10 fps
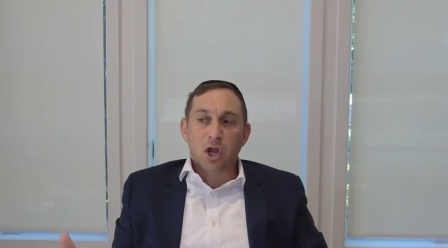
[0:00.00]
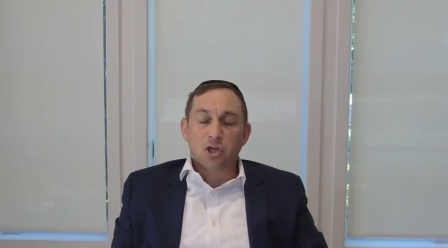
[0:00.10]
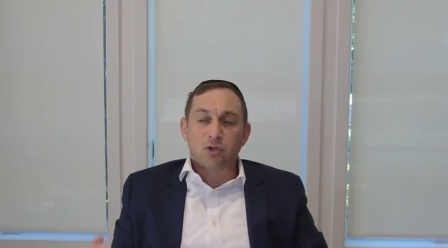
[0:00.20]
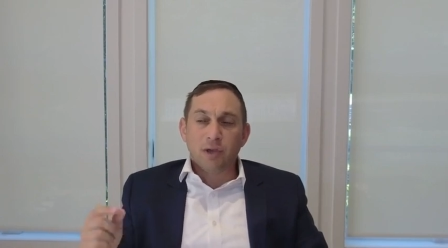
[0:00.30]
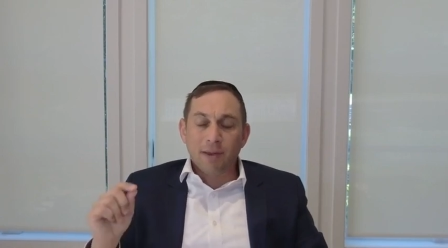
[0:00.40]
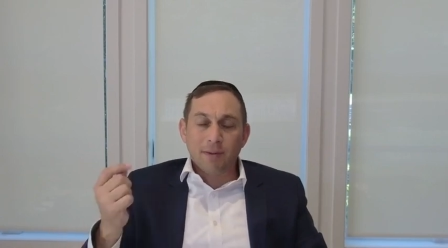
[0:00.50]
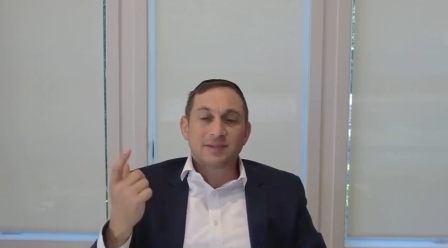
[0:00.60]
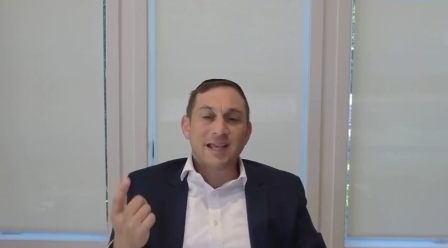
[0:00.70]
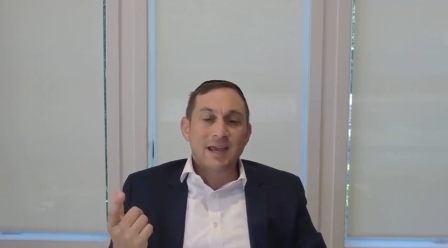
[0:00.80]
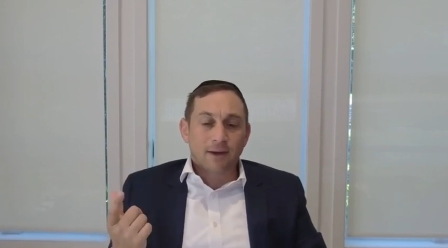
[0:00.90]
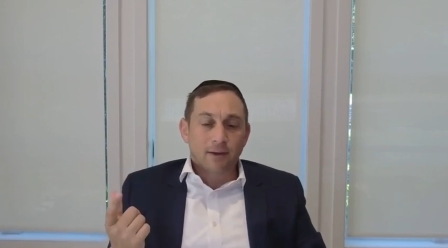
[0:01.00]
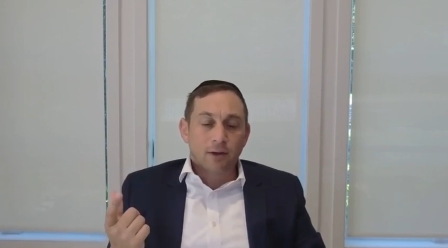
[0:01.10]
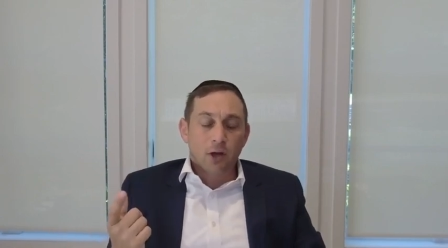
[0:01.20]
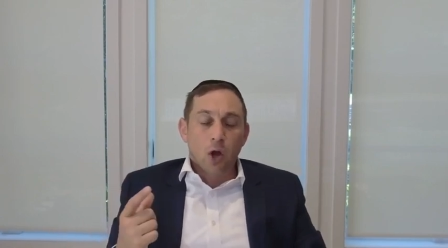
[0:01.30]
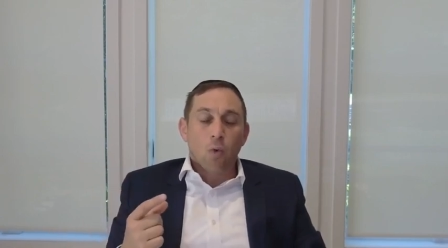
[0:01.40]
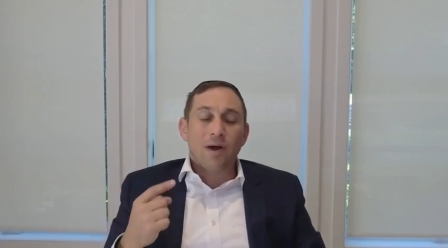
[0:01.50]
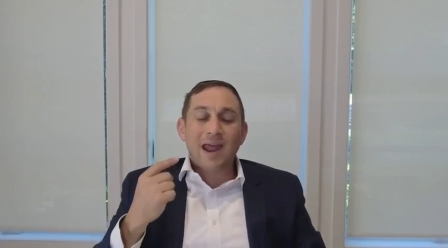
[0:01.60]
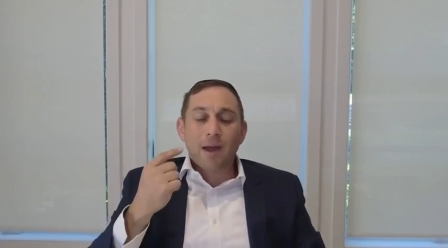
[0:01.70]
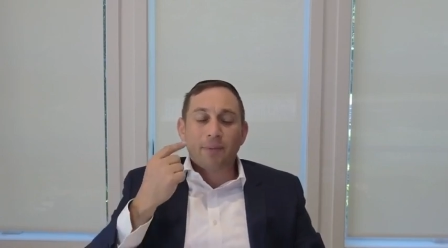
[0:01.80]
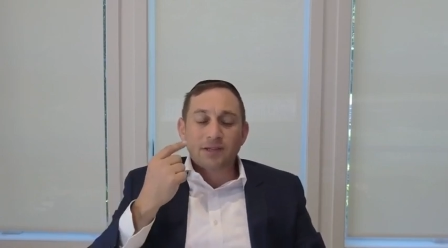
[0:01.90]
So he made a mistake. What
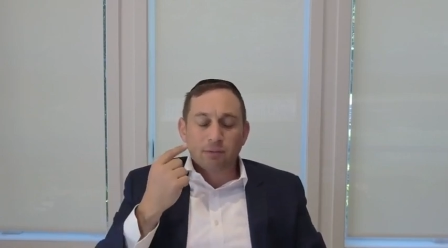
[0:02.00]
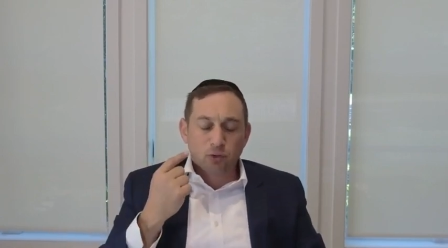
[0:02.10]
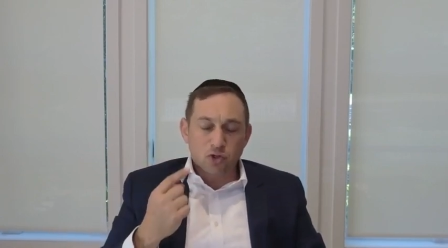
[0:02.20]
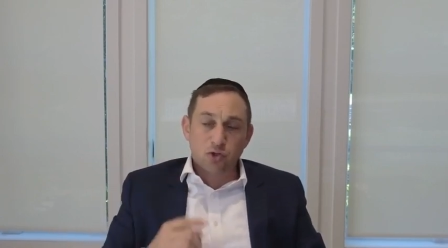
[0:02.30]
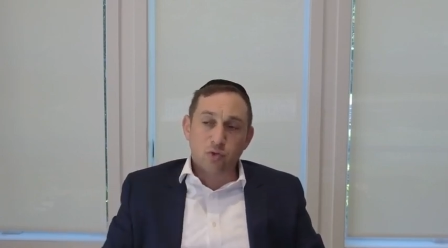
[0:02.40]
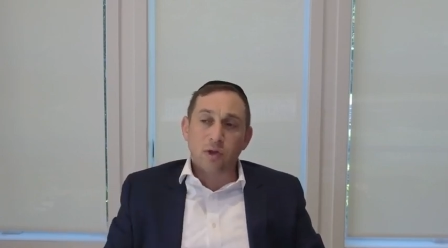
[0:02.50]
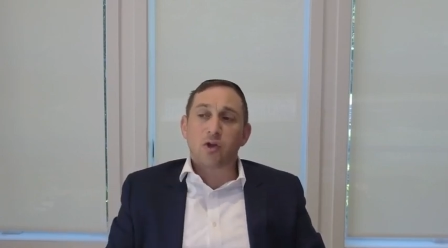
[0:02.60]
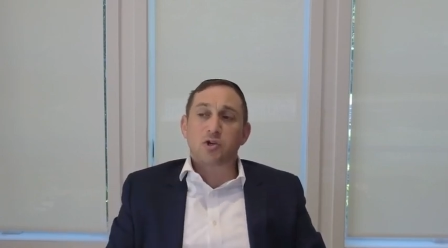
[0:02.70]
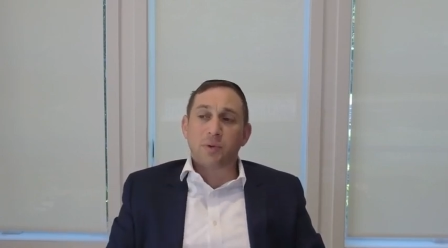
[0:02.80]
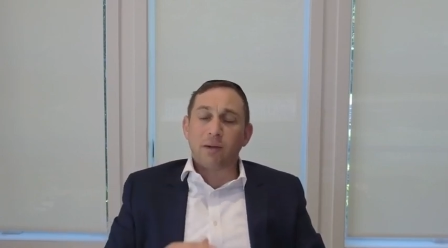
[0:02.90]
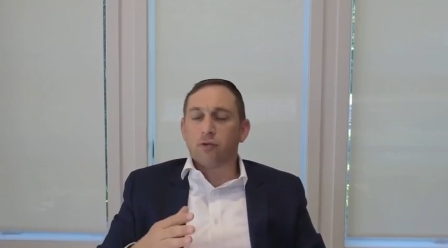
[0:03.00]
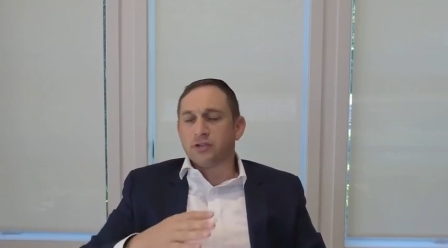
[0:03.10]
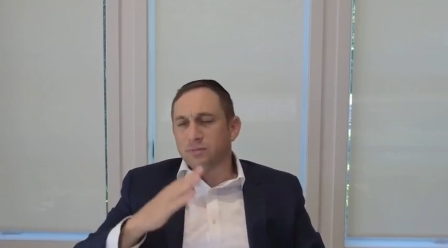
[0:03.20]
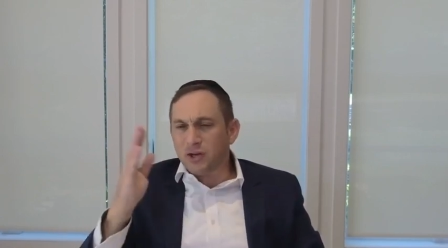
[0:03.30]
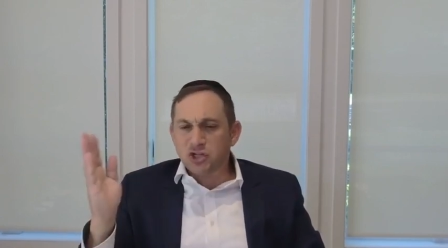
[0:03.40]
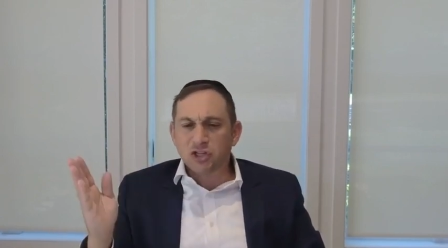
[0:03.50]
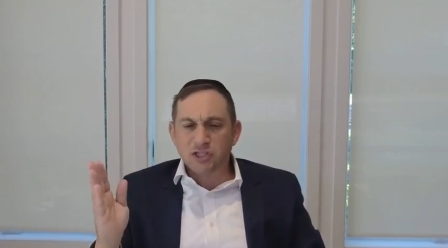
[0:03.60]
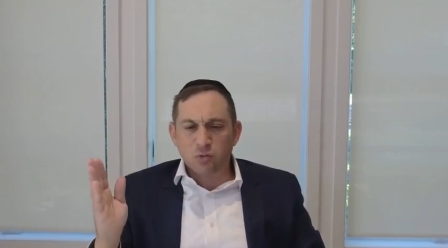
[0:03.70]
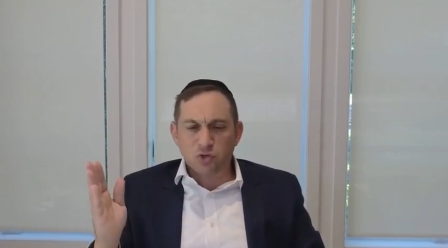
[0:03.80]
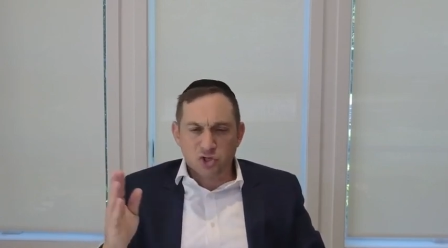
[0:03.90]
happens up to Shtus? The way the Rashbam was, many she
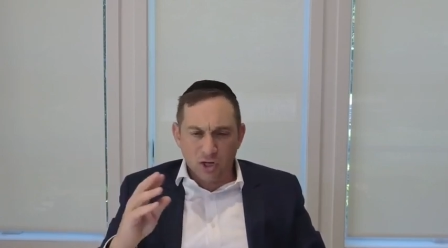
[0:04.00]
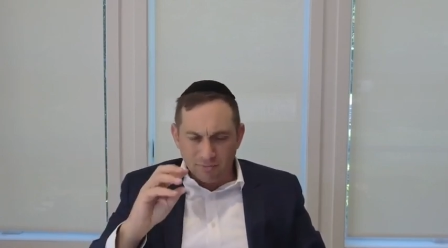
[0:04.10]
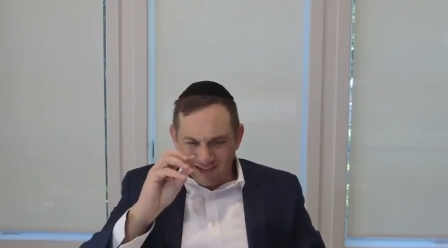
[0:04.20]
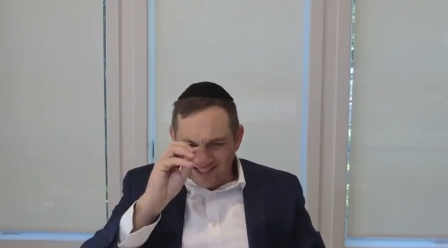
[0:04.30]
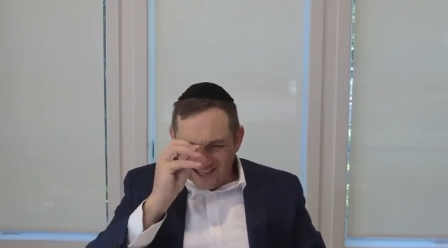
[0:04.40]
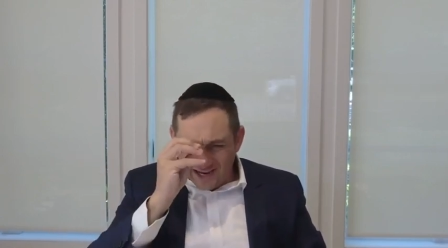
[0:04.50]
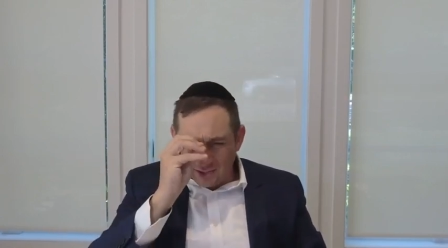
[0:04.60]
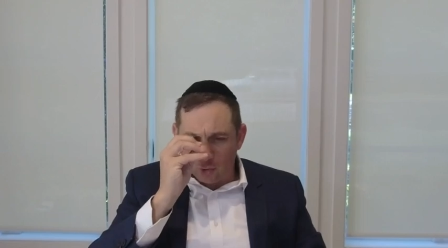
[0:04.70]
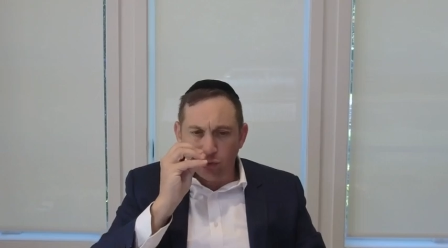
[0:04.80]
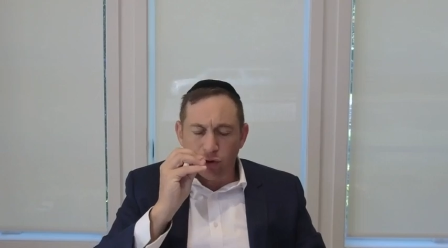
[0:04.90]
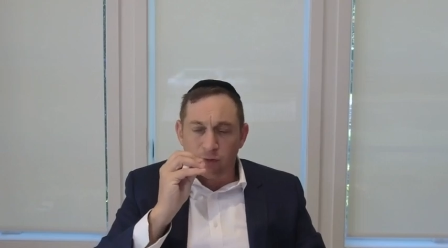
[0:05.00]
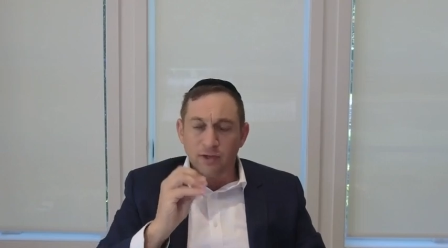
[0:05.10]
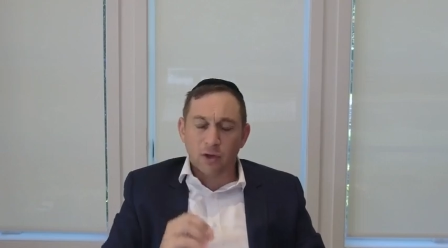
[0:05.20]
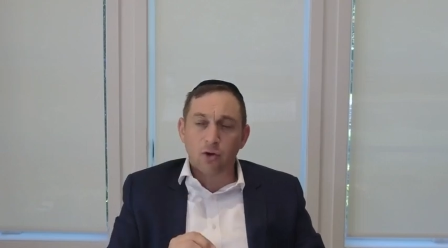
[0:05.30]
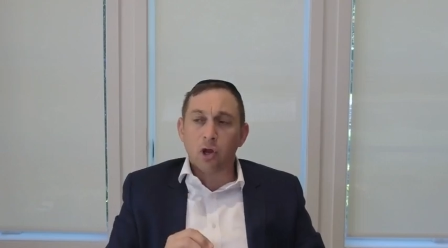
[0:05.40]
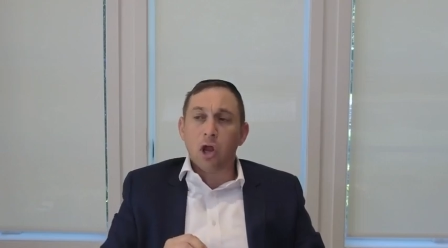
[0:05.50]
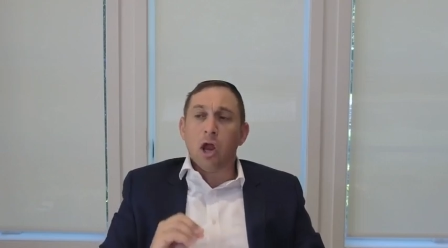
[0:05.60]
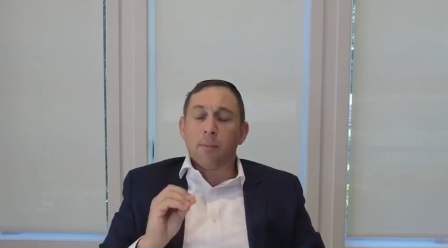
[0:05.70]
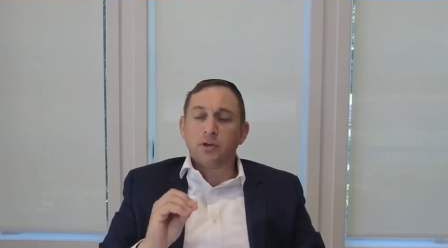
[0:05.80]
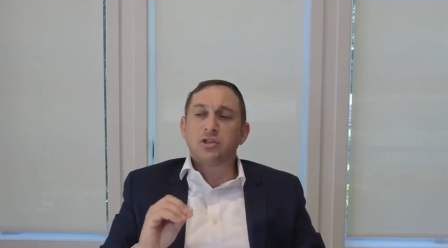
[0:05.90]
doesn't show him the exact Kudo over here,
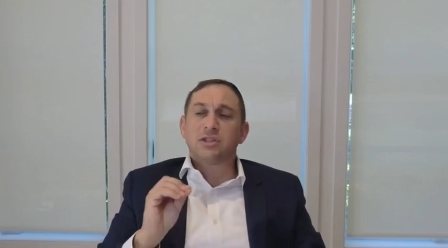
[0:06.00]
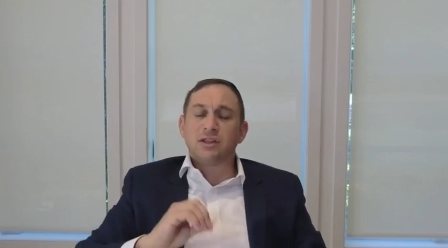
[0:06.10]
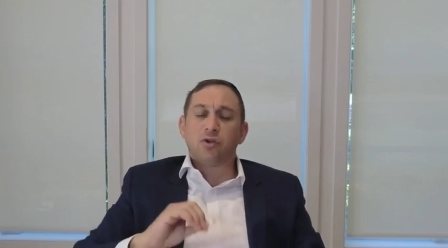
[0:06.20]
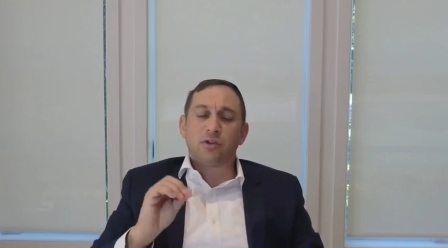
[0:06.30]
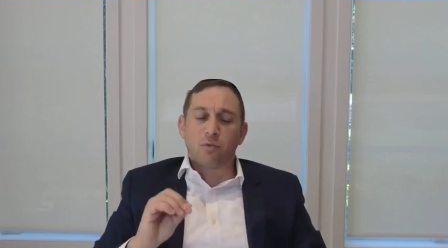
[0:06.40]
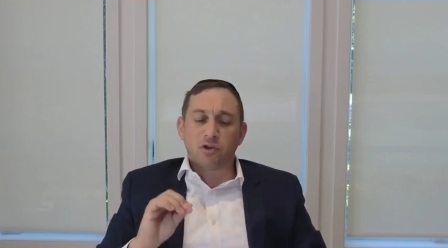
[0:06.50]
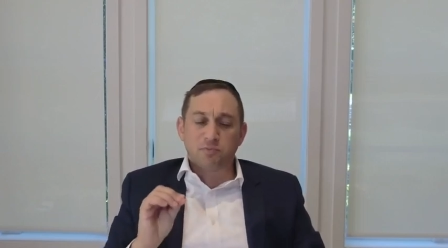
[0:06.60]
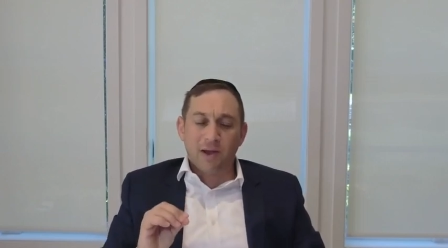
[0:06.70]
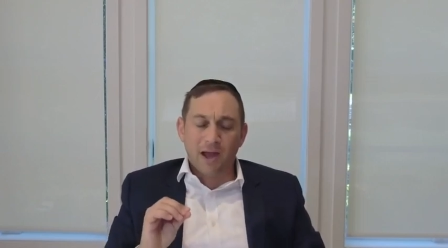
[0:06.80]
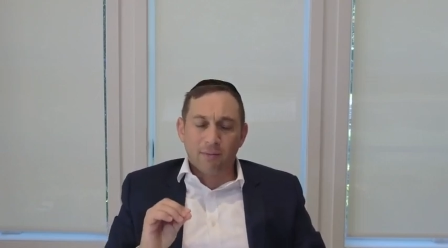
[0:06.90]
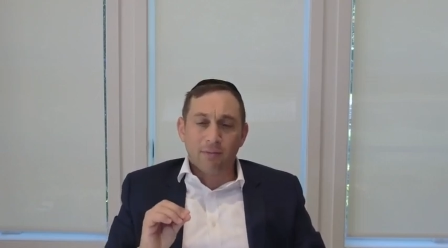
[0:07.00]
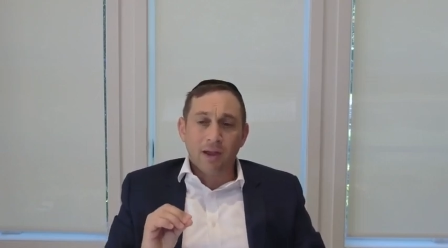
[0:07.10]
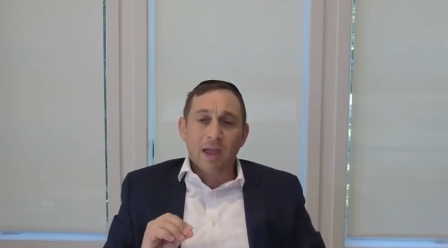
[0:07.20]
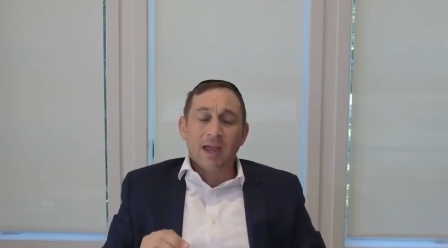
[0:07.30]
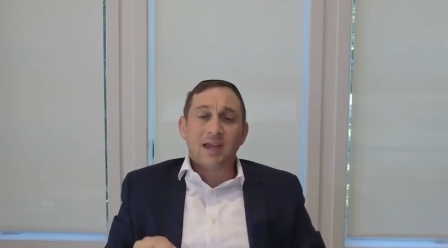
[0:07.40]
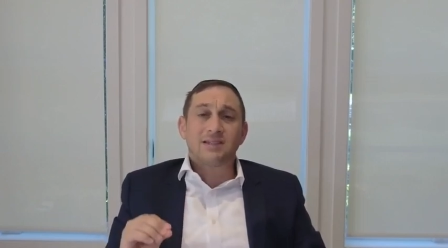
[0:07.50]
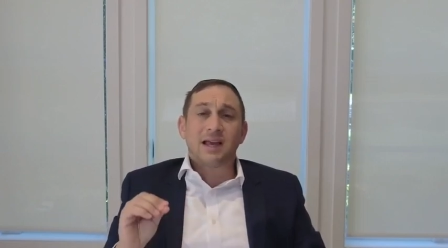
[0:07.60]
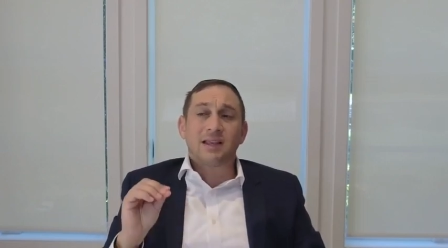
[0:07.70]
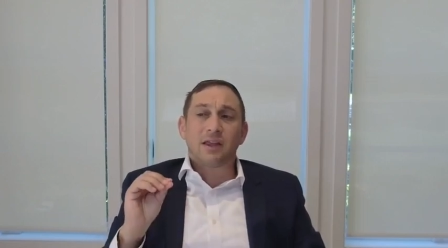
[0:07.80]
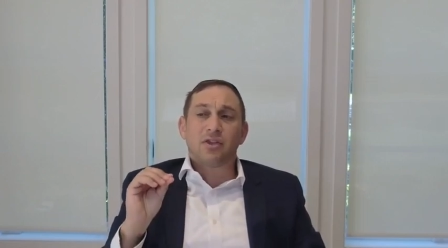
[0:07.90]
but just to look at the Rashbam, is
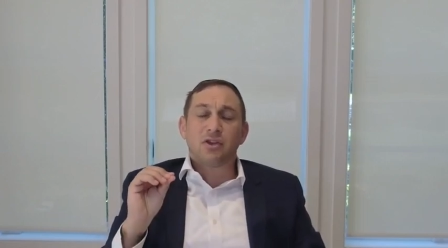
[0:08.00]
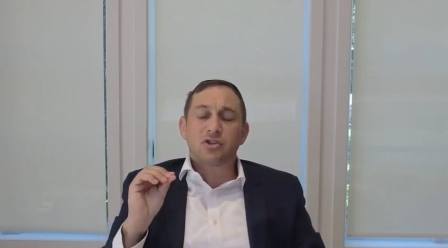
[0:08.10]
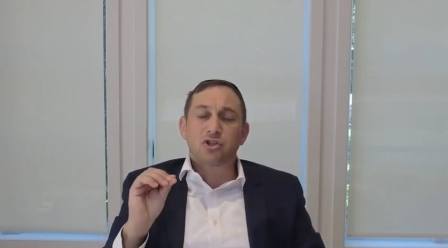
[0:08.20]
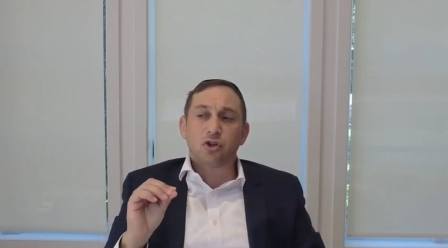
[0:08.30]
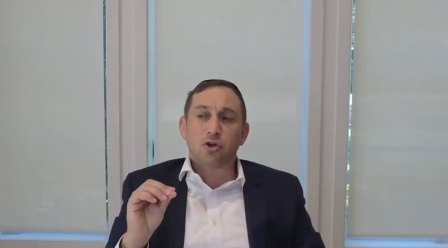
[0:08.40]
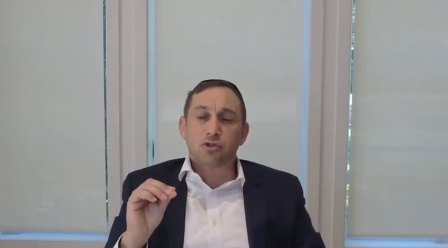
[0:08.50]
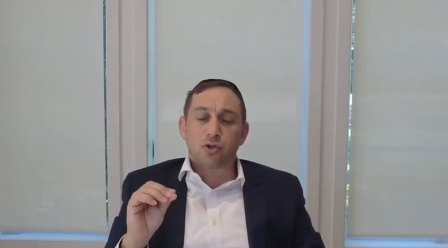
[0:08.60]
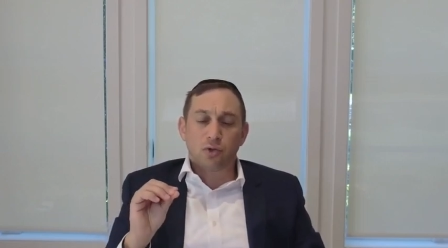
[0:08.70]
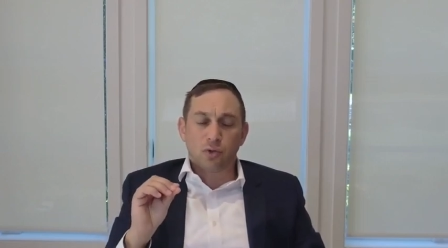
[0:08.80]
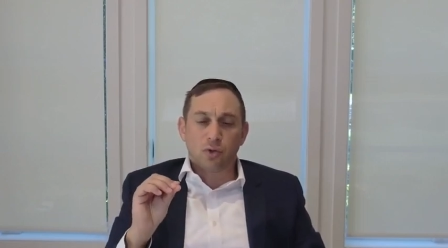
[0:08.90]
that the sh'tos